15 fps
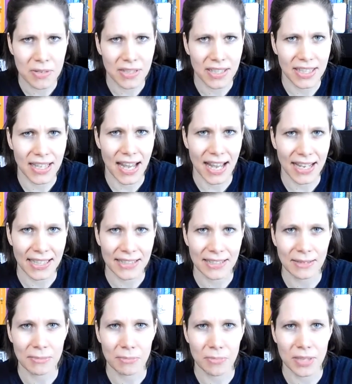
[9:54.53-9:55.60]
but it
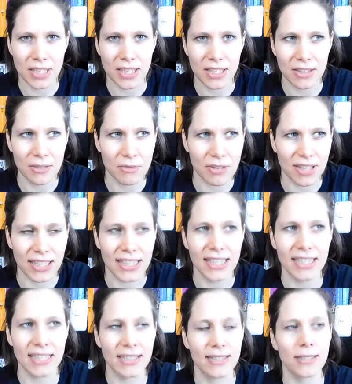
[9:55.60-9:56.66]
hasn't been
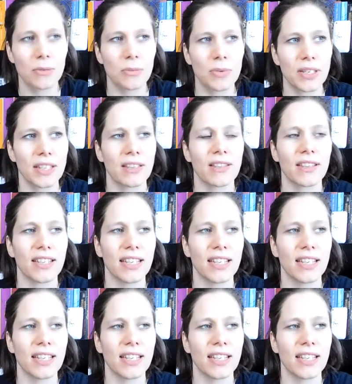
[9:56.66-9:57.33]
released with